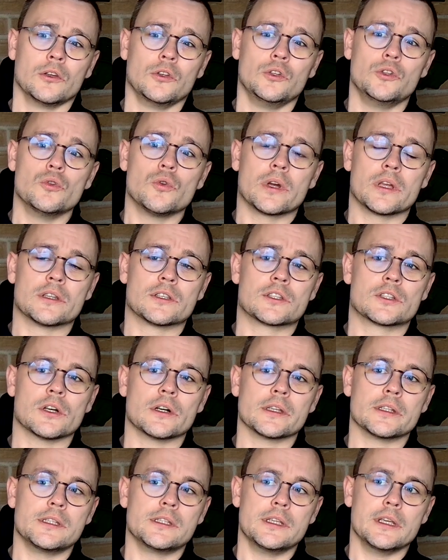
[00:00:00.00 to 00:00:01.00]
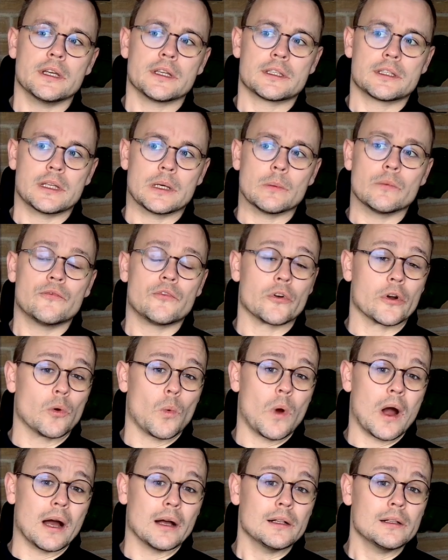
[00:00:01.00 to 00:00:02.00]
you can study CSDM for a
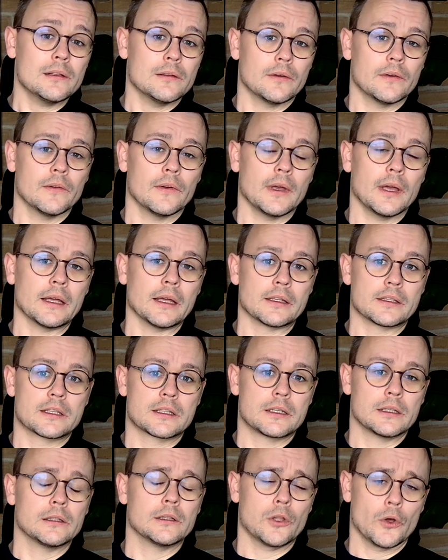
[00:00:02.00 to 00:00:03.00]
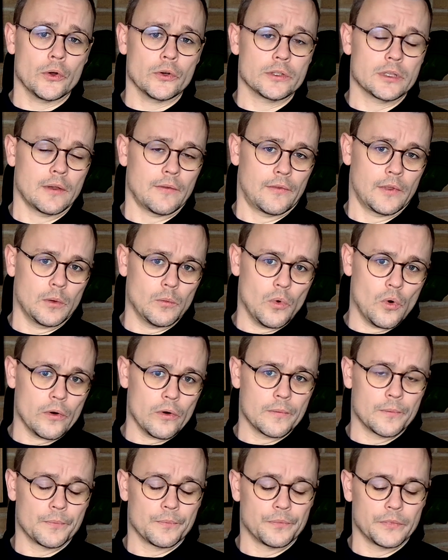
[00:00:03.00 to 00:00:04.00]
while and still learn something
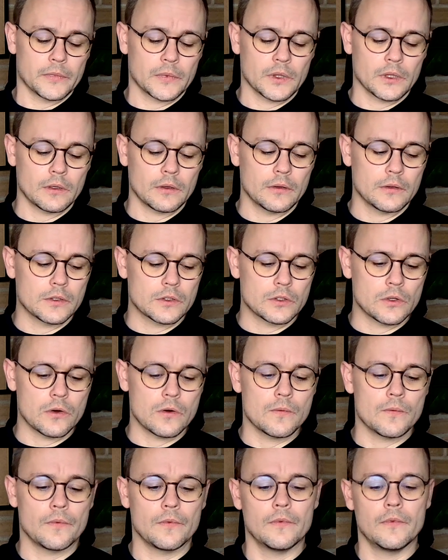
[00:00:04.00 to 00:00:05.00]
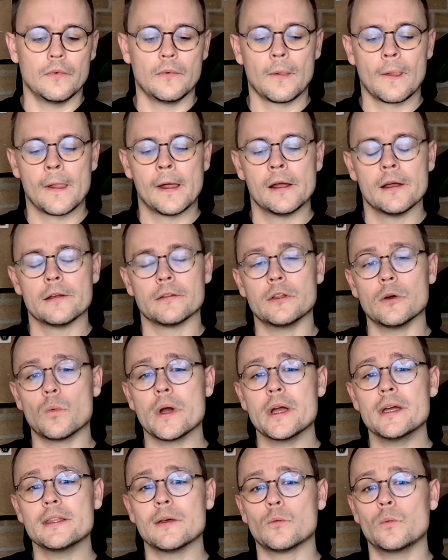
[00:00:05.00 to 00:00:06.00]
more. So the
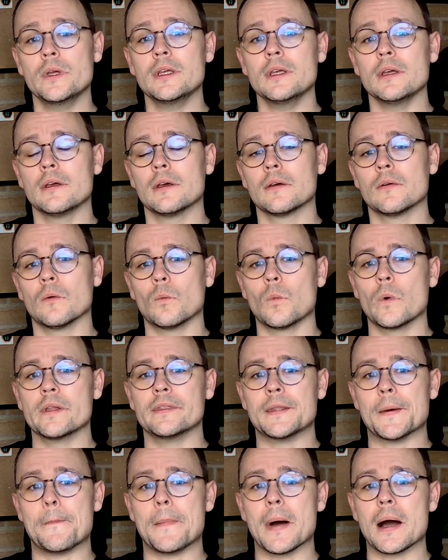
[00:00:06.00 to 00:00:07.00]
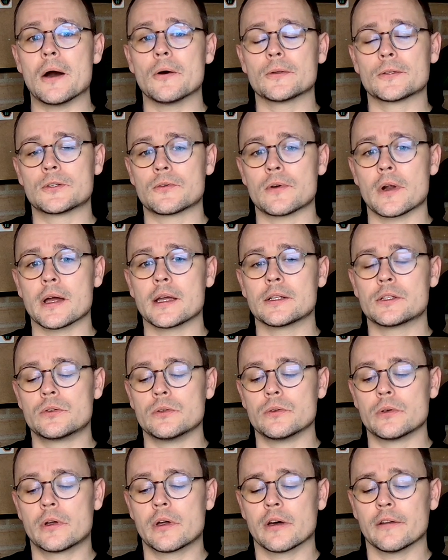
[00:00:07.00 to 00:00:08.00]
way that we went about trying
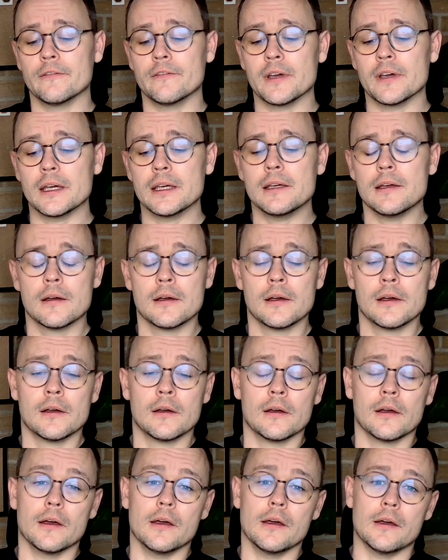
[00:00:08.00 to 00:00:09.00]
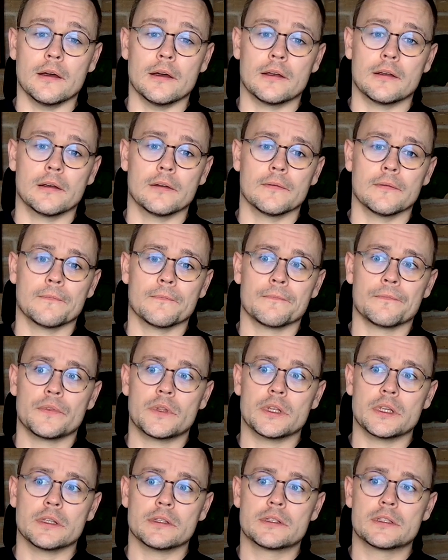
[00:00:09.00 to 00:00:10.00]
to convey
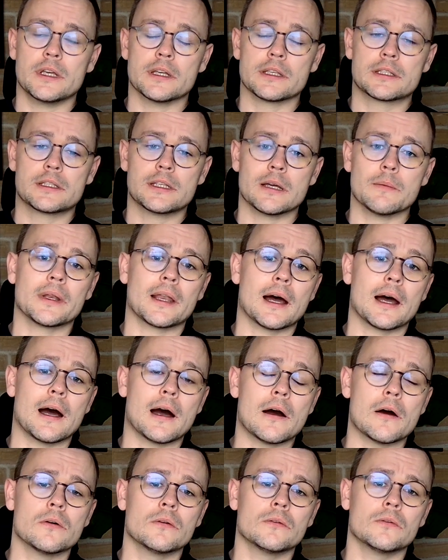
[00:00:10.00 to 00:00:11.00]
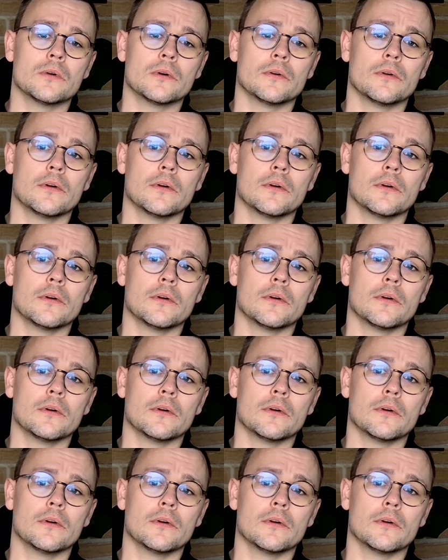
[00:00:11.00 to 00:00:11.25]
the CSDM and how